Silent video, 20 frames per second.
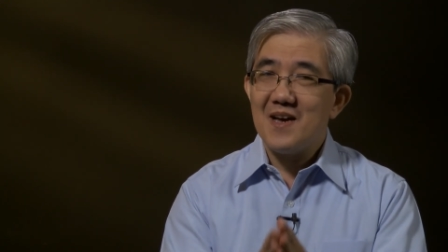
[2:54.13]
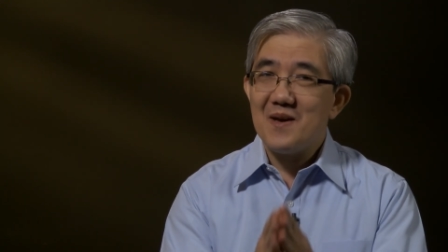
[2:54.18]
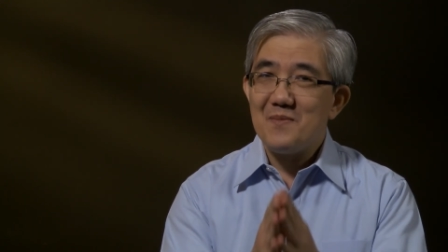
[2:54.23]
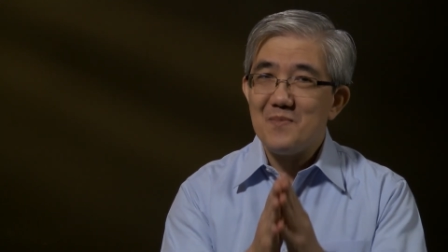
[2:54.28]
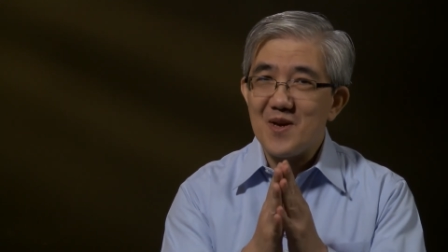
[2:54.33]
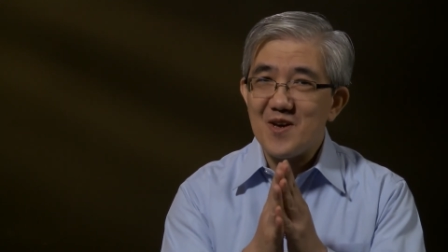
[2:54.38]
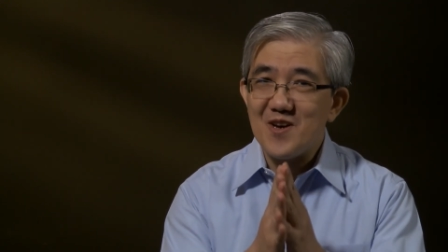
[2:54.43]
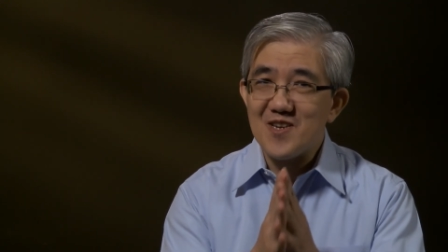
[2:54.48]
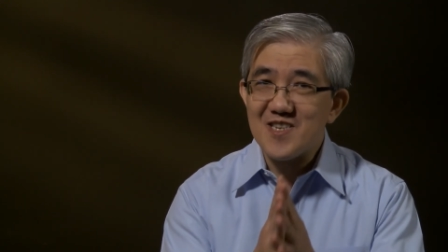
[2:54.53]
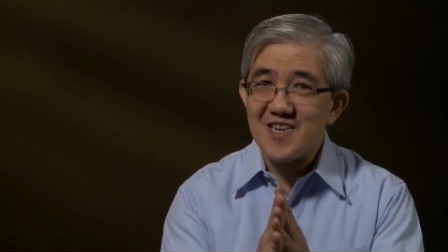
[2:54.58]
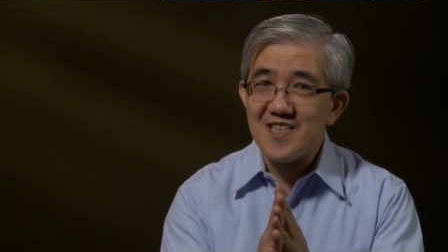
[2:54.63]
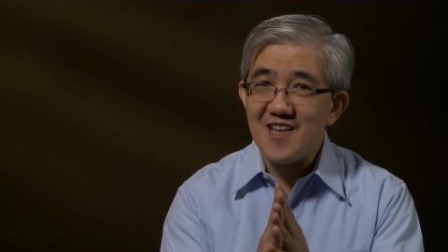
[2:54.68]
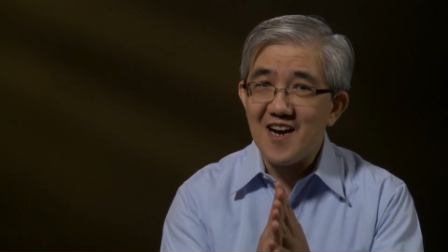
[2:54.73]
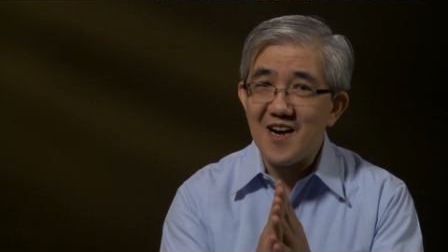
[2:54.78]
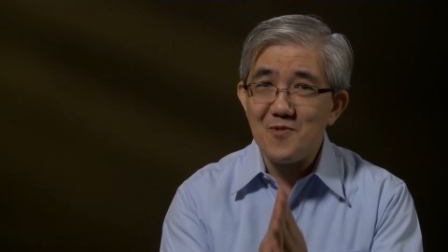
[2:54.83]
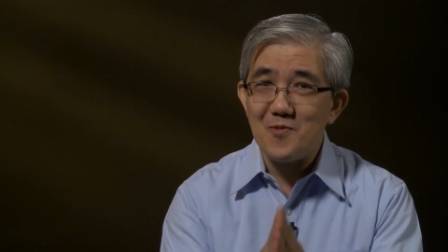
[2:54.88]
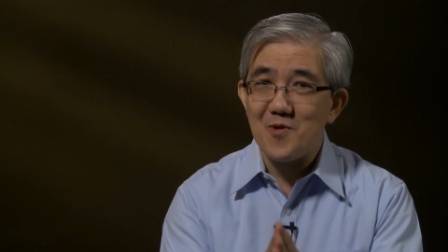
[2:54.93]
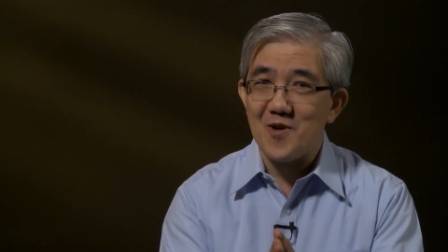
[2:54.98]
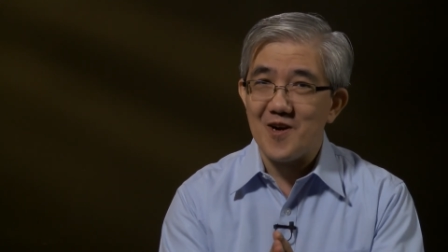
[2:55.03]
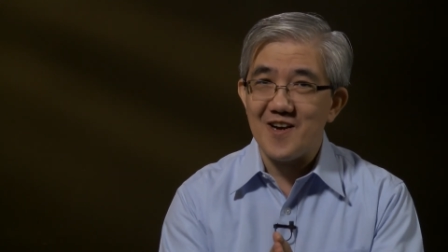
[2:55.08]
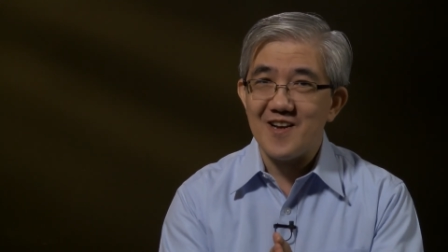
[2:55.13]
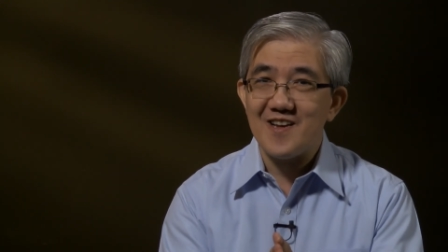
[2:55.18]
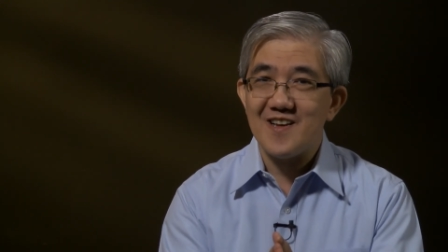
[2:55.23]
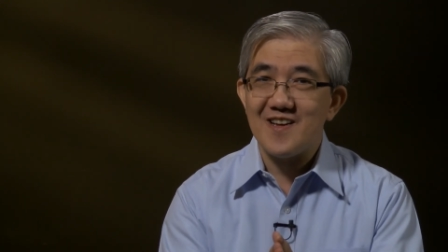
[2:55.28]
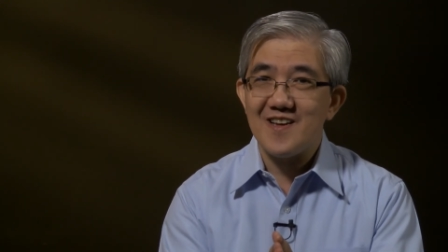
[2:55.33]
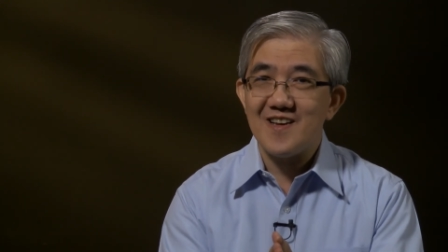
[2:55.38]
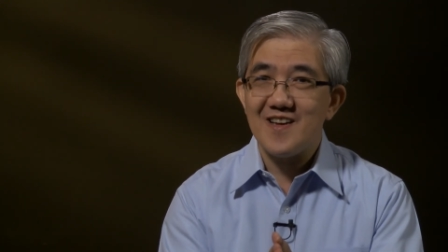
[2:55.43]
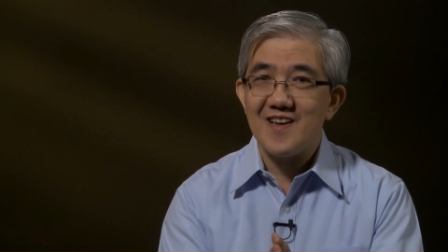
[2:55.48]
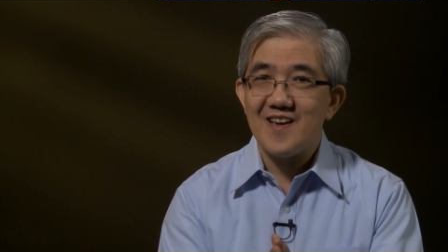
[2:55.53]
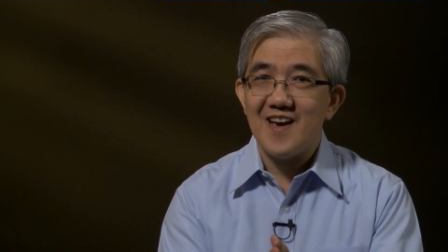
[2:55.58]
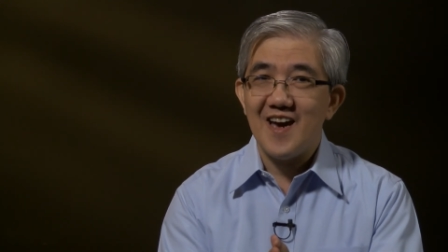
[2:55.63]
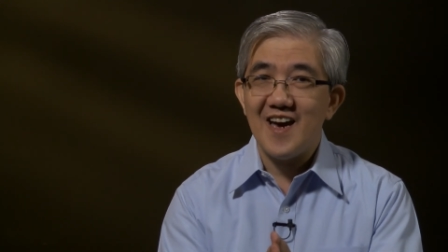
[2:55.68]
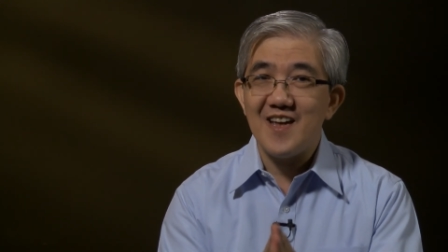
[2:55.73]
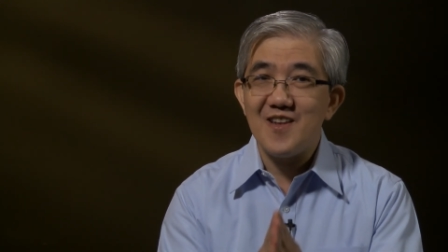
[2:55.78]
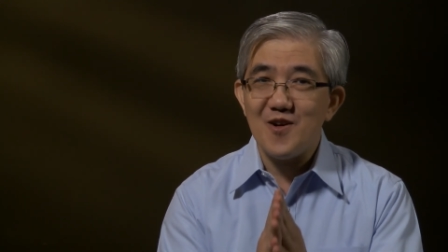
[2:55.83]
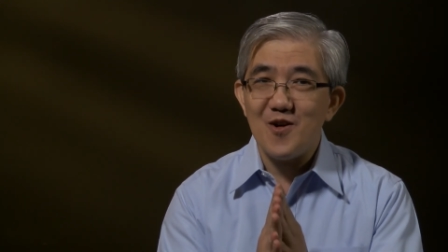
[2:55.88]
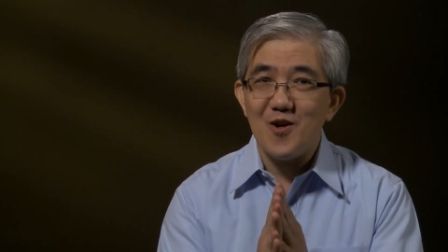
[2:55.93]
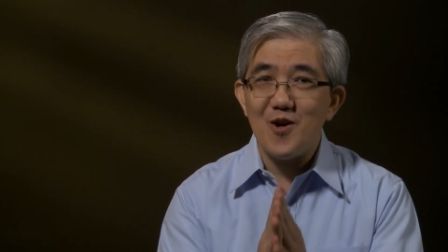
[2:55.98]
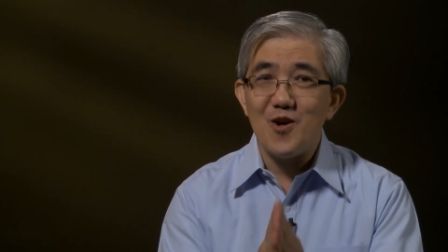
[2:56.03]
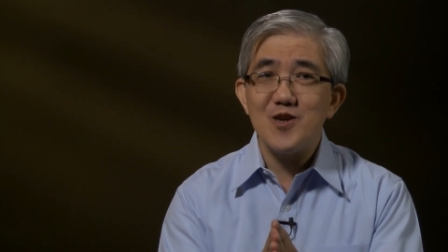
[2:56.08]
Because in our work, and
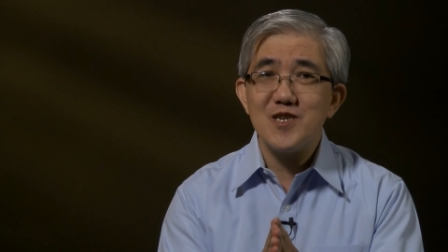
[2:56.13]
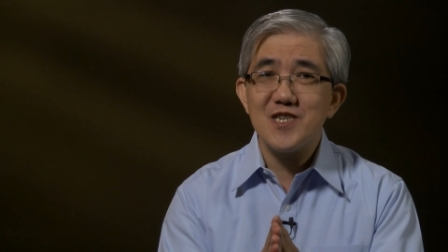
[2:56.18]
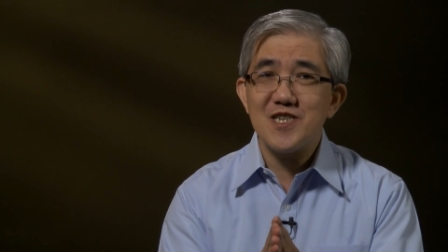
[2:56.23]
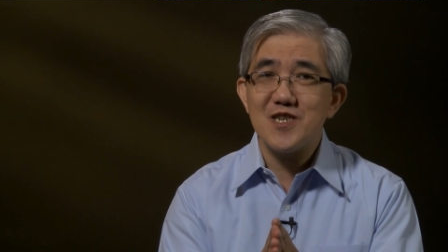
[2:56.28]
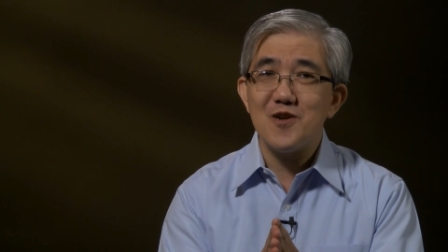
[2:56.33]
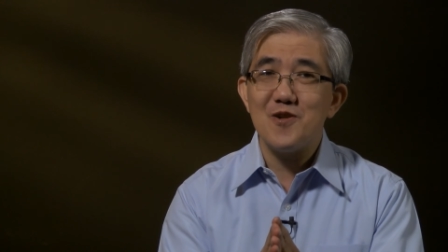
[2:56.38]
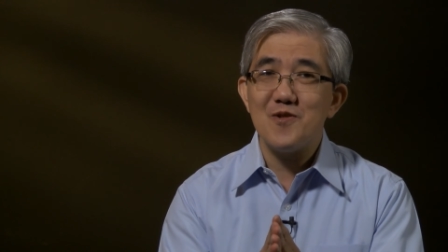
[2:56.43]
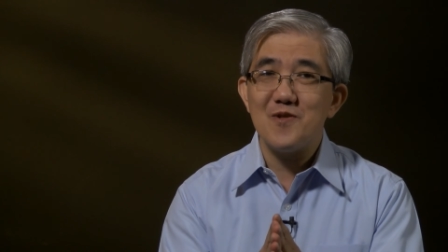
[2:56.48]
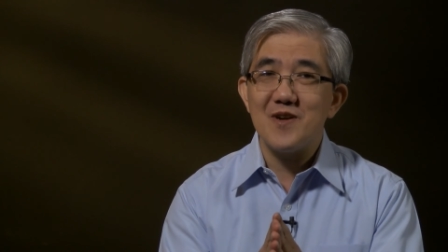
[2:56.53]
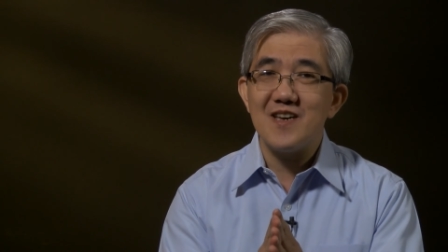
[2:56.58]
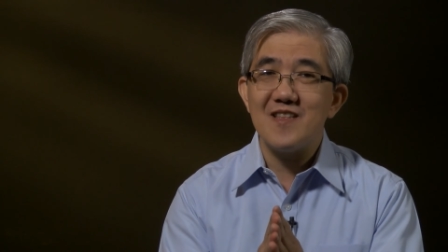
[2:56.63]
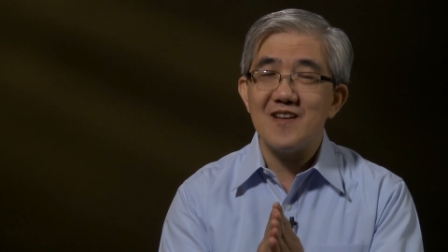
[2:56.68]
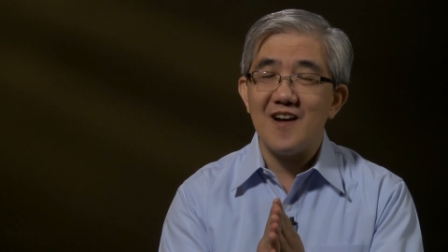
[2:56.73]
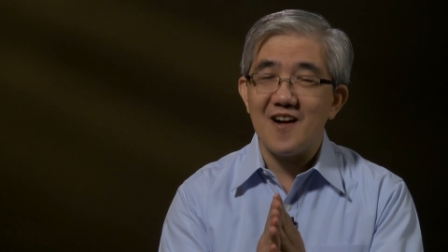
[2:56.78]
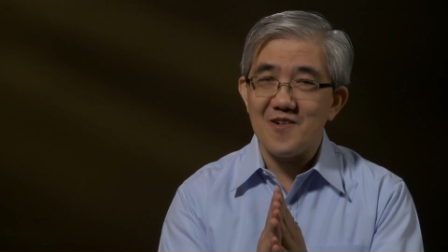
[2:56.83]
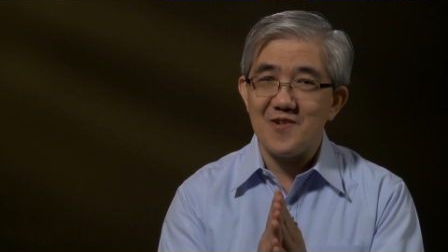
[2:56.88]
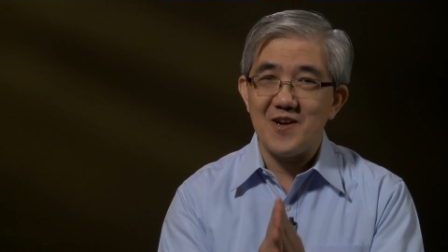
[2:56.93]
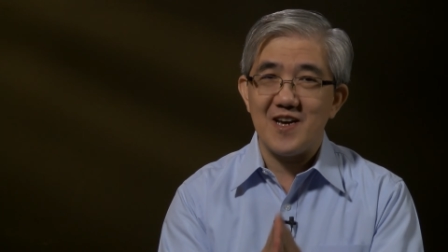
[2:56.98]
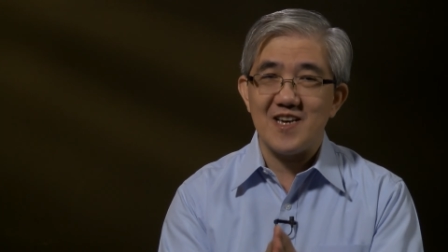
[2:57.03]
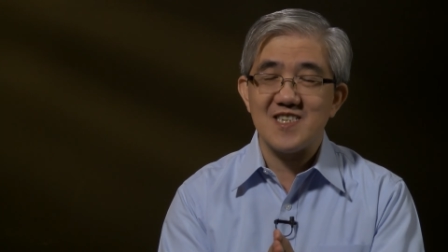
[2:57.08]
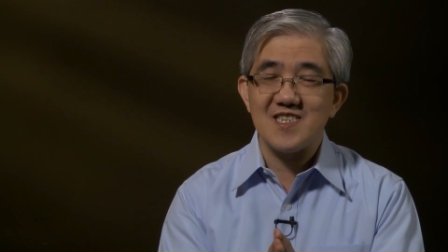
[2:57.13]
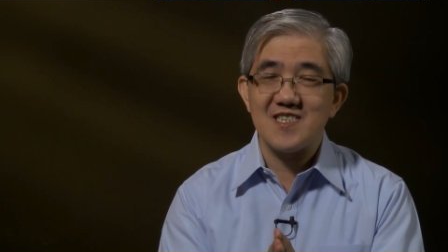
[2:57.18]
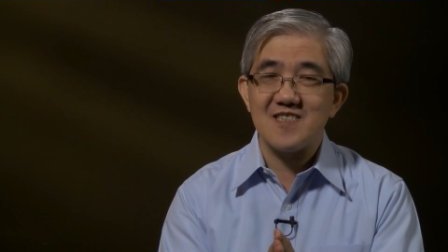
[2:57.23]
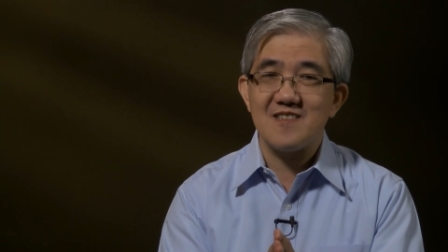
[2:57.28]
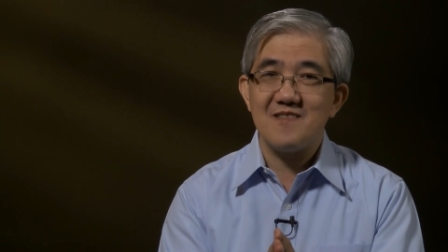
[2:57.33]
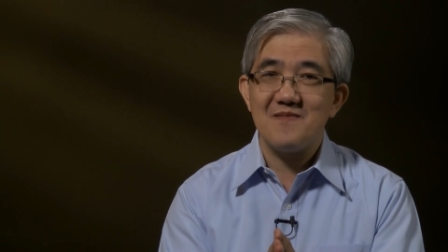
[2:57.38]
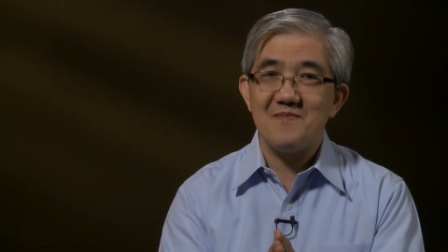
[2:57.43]
also in our rest,